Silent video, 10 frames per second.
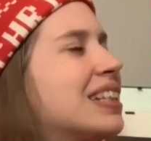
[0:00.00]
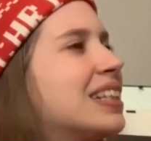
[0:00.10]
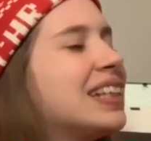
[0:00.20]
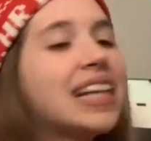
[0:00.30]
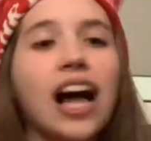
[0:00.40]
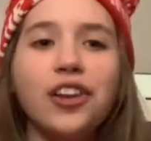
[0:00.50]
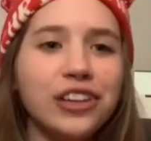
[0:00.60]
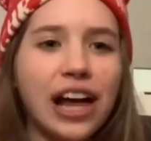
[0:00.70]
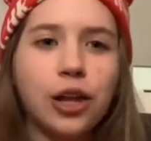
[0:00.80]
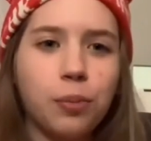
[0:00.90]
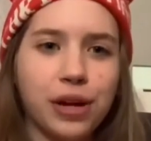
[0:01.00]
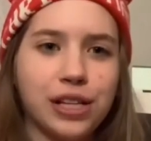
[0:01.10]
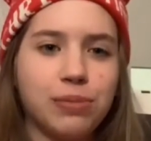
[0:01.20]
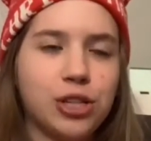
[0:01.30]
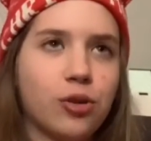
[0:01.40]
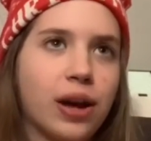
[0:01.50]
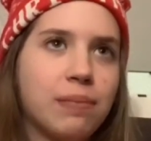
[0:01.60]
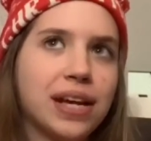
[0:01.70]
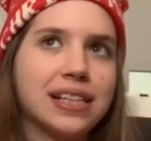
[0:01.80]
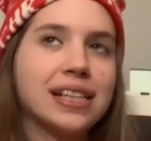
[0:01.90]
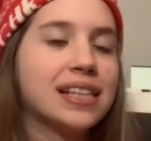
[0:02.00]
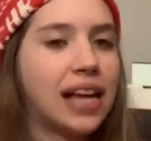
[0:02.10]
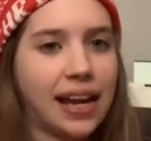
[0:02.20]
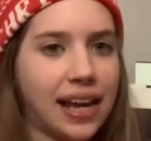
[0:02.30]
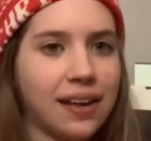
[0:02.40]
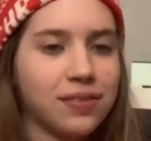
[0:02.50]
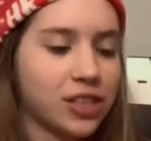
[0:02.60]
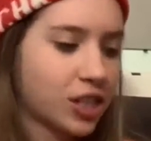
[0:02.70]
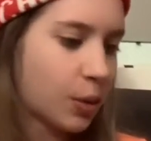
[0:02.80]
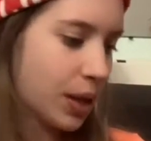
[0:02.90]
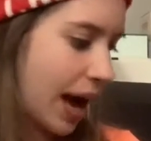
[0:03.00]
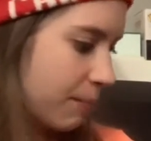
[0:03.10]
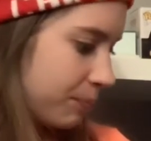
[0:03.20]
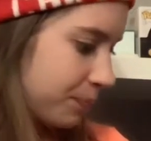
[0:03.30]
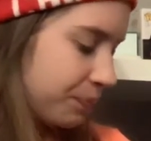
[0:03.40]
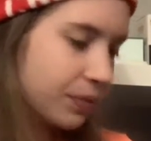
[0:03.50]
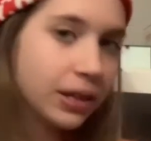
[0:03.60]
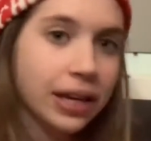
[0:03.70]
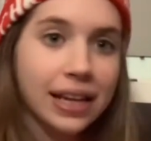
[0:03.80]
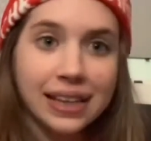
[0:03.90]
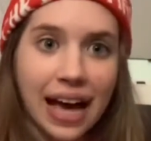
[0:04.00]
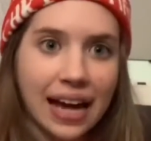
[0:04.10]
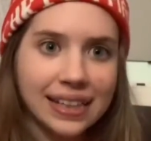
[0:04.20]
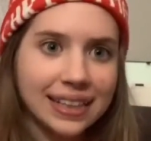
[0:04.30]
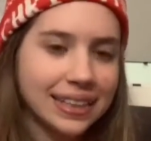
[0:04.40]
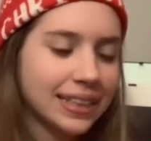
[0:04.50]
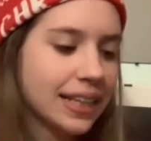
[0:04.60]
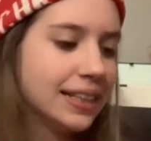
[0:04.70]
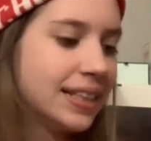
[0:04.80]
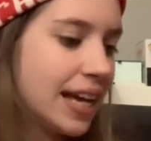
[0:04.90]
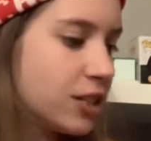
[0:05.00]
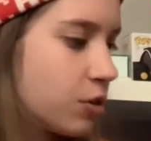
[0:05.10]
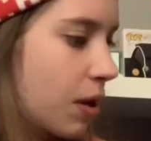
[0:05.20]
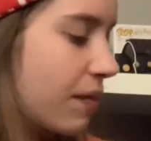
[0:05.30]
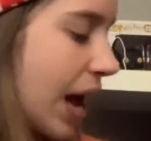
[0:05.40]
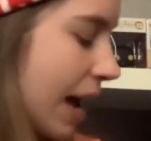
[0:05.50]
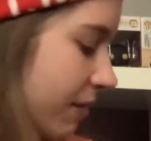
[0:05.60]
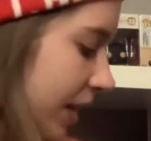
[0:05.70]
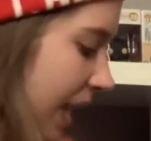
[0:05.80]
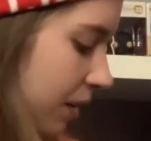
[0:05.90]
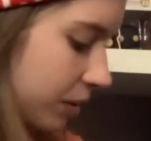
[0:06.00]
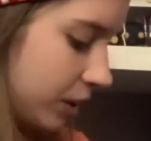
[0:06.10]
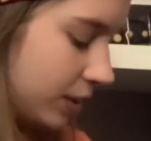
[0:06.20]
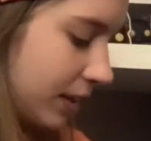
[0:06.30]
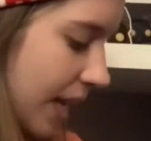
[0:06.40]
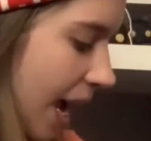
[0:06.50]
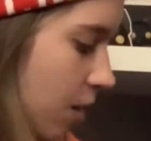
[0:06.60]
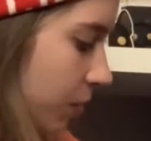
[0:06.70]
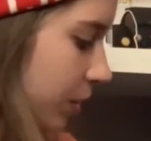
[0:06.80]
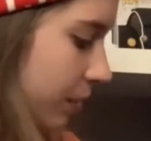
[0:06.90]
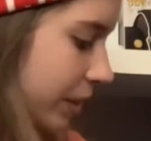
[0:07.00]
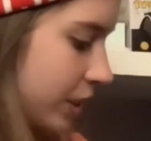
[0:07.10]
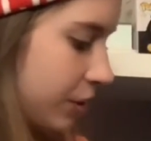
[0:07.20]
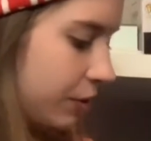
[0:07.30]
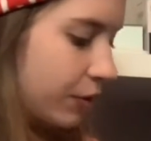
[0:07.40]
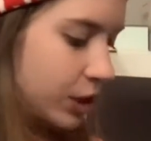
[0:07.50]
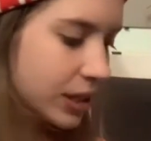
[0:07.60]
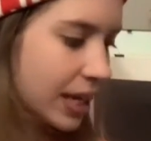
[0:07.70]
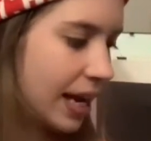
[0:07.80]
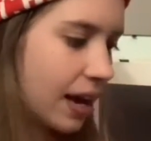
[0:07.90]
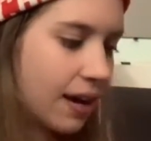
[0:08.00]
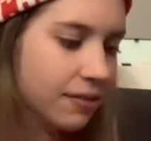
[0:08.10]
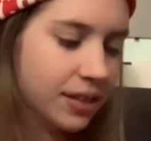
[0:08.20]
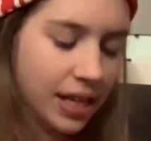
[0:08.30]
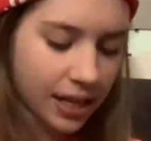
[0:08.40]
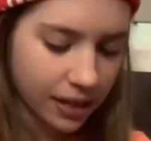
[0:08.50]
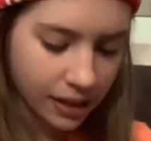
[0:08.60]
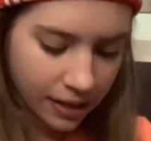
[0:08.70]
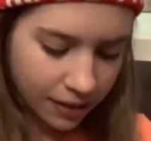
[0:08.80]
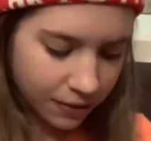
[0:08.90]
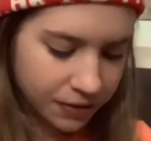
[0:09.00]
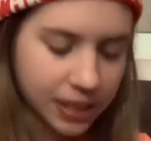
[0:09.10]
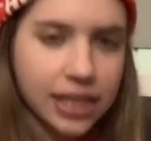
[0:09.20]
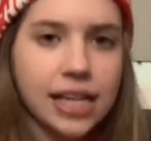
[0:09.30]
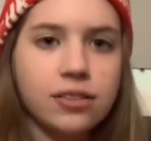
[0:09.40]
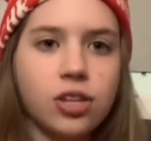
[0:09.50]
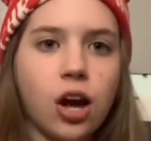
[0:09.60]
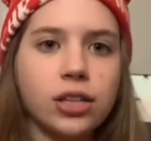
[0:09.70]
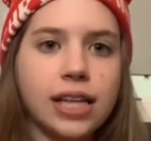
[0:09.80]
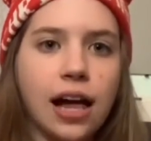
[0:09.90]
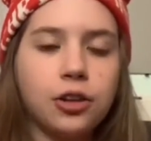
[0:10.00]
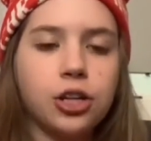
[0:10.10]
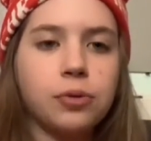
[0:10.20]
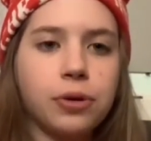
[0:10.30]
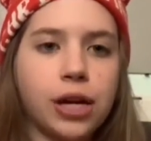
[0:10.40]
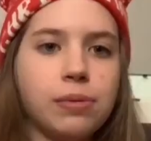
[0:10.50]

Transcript: the color yellow brings me joy because it's sunny. So yeah, that is day two of Advent calendar. Now we're going to do the first day of the 15 days of socks calendar. We're gonna be